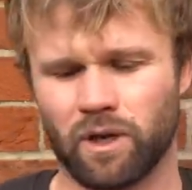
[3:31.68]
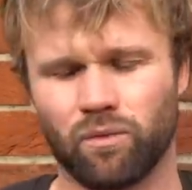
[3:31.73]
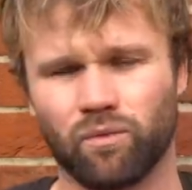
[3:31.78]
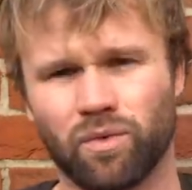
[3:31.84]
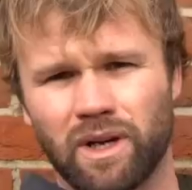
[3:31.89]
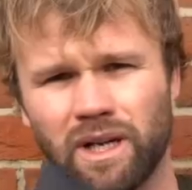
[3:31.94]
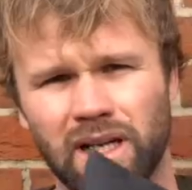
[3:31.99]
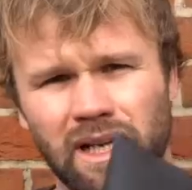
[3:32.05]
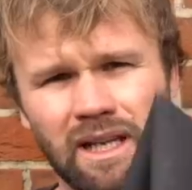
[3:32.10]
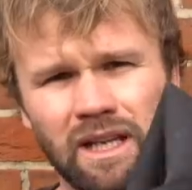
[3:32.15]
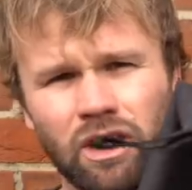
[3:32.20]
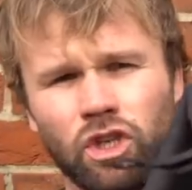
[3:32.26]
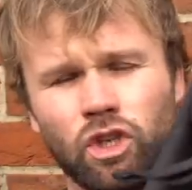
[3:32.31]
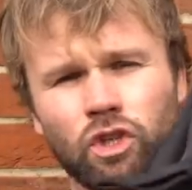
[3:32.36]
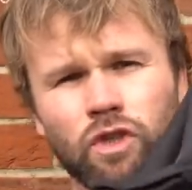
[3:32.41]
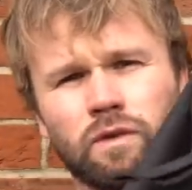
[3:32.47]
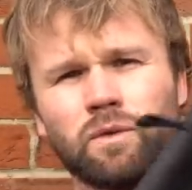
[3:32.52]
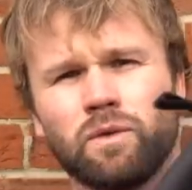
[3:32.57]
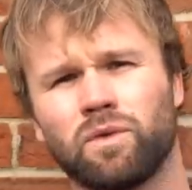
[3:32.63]
Really
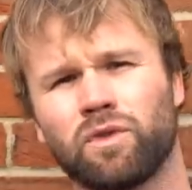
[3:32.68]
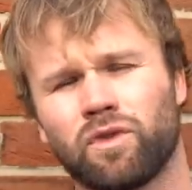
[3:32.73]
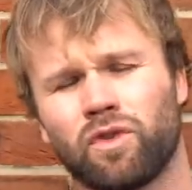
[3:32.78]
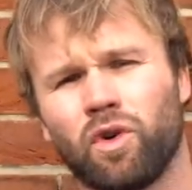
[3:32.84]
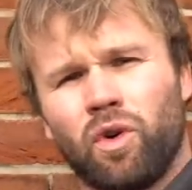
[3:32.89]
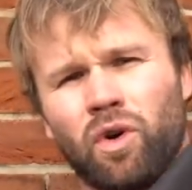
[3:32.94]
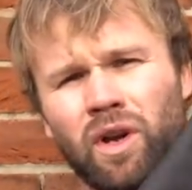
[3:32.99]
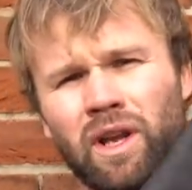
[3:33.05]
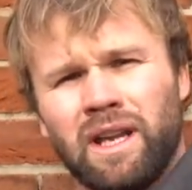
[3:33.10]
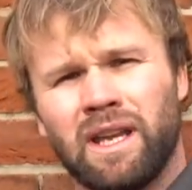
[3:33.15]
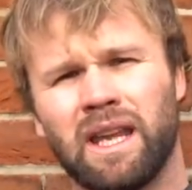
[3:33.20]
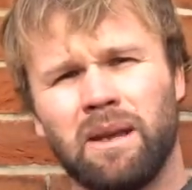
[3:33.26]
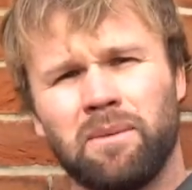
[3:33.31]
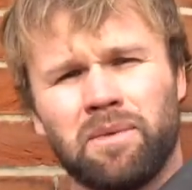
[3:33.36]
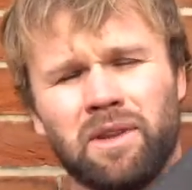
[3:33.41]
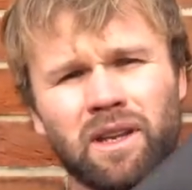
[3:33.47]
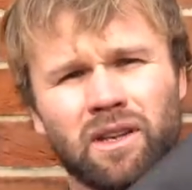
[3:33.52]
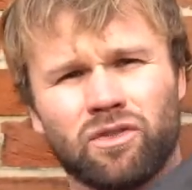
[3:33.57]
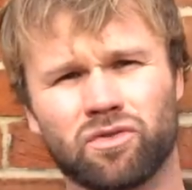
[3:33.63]
useful toy,
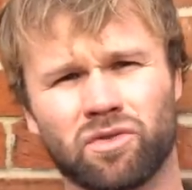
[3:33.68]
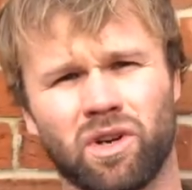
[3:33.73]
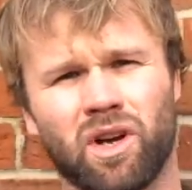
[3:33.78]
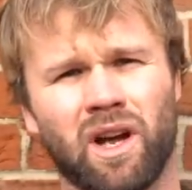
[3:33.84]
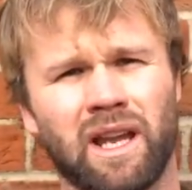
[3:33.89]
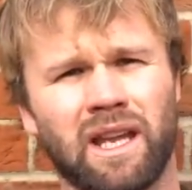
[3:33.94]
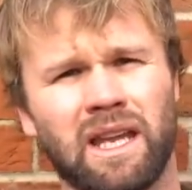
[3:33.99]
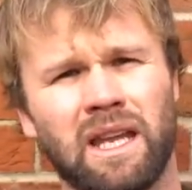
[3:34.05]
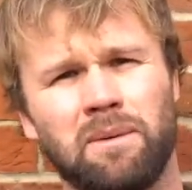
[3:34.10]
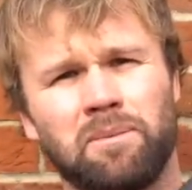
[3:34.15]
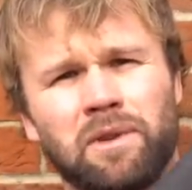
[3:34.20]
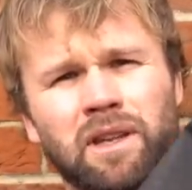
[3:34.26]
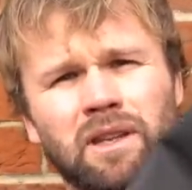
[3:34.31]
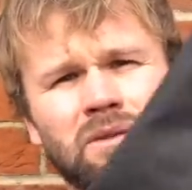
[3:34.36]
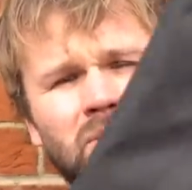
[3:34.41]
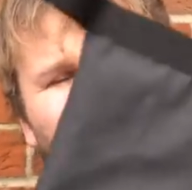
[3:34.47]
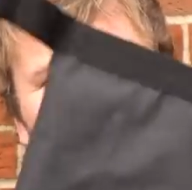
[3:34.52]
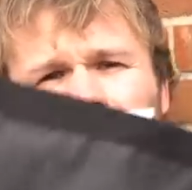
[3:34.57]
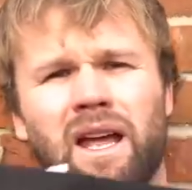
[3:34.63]
keep things dry, keep
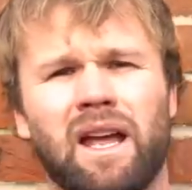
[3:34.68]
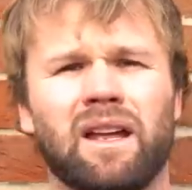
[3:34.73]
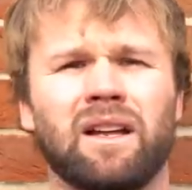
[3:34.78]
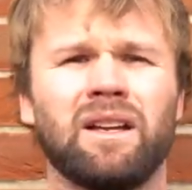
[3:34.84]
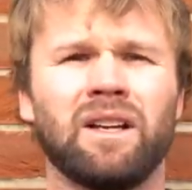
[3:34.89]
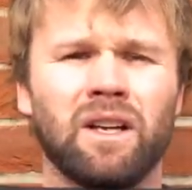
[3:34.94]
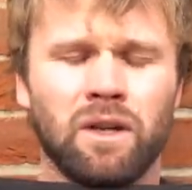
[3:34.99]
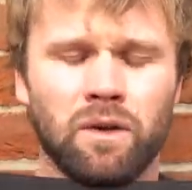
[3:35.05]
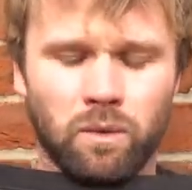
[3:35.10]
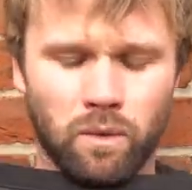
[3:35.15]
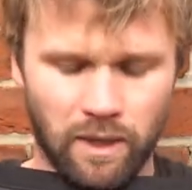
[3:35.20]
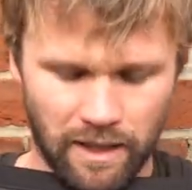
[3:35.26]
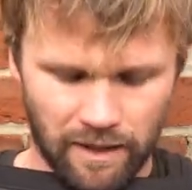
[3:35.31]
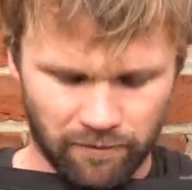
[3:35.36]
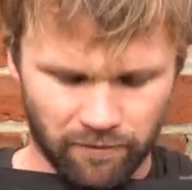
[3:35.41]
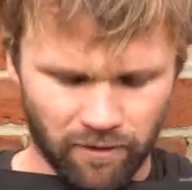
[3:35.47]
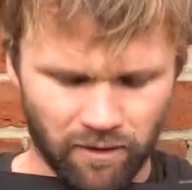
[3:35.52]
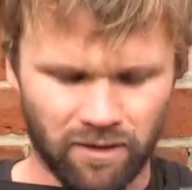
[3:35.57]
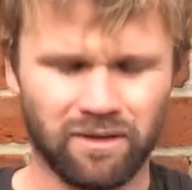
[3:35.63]
things wet,
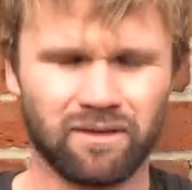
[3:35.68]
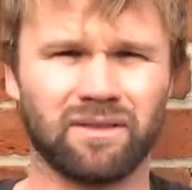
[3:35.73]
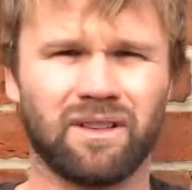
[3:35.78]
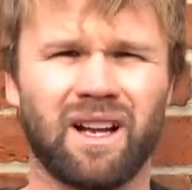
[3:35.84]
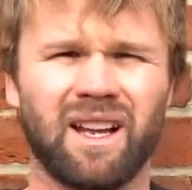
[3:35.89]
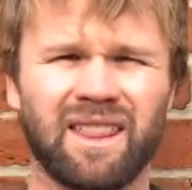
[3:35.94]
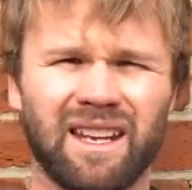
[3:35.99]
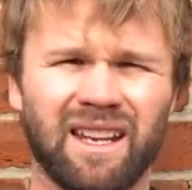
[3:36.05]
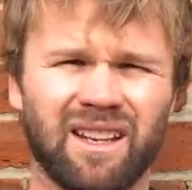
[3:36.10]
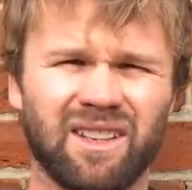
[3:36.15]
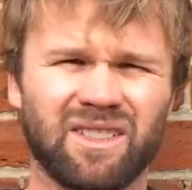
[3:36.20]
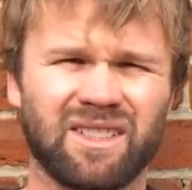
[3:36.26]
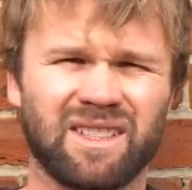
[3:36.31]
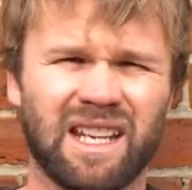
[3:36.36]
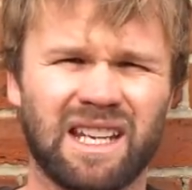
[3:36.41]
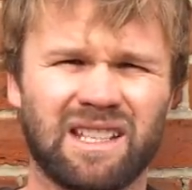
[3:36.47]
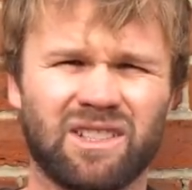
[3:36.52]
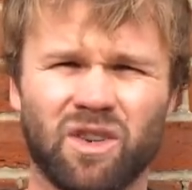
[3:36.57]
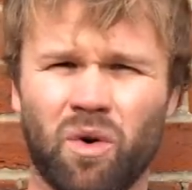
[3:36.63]
whatever. I think I
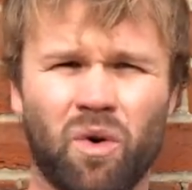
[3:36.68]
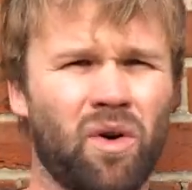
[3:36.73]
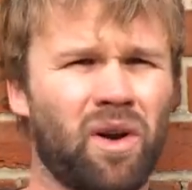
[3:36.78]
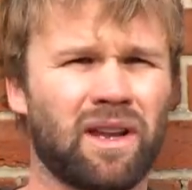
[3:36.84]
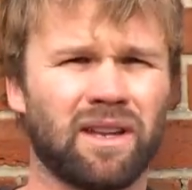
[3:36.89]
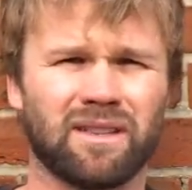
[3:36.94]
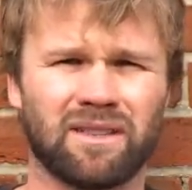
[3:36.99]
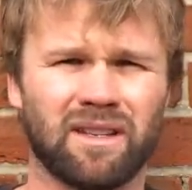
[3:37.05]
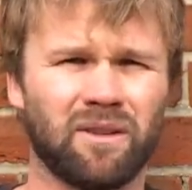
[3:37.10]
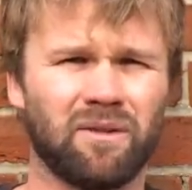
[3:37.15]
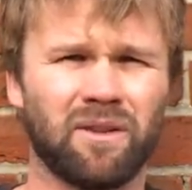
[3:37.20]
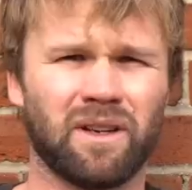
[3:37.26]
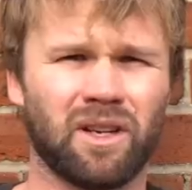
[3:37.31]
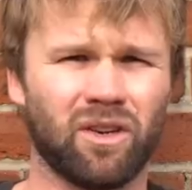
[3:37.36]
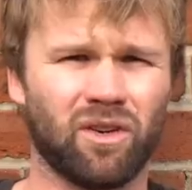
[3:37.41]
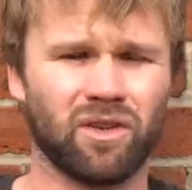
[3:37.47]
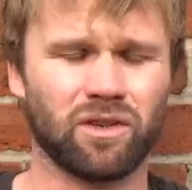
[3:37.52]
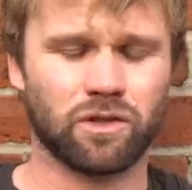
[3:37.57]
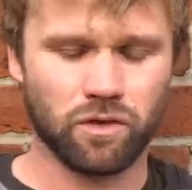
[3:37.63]
just said toy. It's
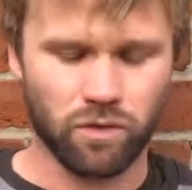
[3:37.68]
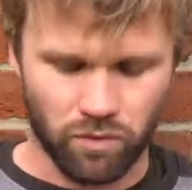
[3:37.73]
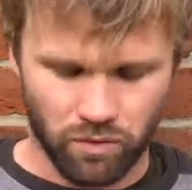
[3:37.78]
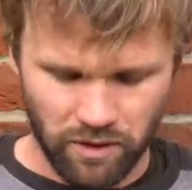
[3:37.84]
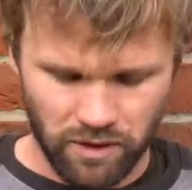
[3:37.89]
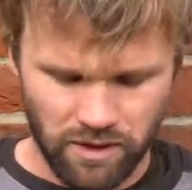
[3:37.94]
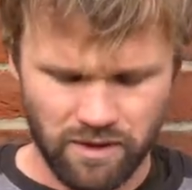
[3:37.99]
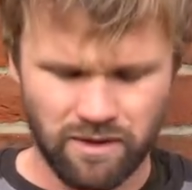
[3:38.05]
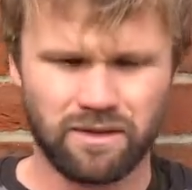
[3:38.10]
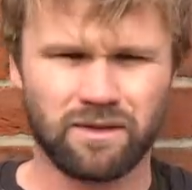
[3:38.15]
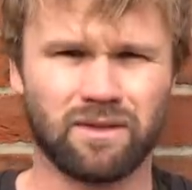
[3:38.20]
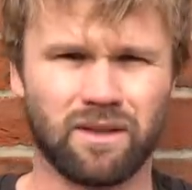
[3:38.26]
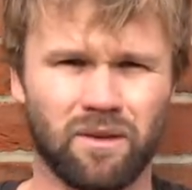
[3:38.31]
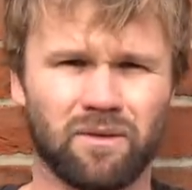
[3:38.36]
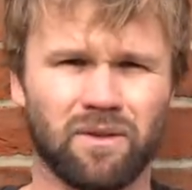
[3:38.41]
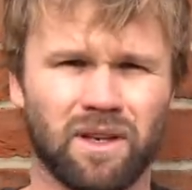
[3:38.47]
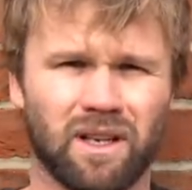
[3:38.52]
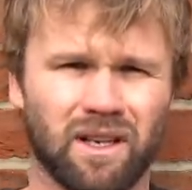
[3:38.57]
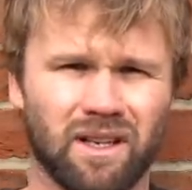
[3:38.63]
definitely not a toy. It's
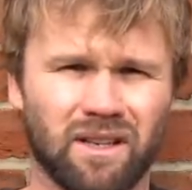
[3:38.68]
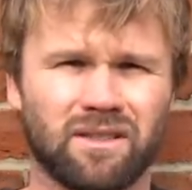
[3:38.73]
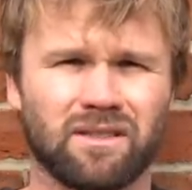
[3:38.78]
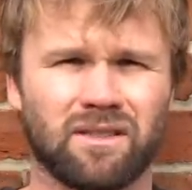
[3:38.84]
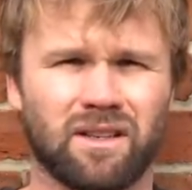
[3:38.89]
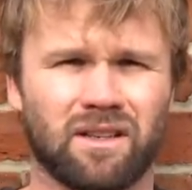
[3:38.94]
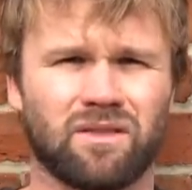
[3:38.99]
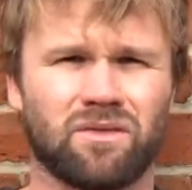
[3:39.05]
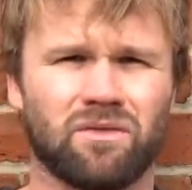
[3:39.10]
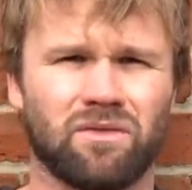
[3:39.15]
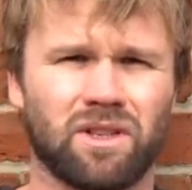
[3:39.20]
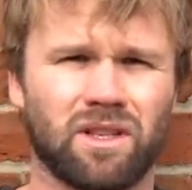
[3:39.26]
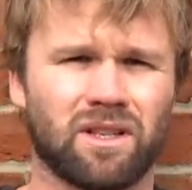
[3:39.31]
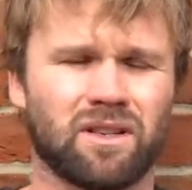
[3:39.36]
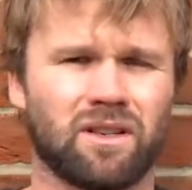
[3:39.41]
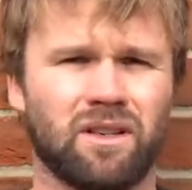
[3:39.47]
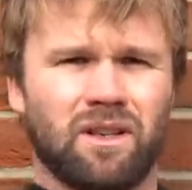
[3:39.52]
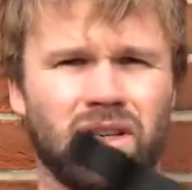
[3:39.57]
definitely an accessory.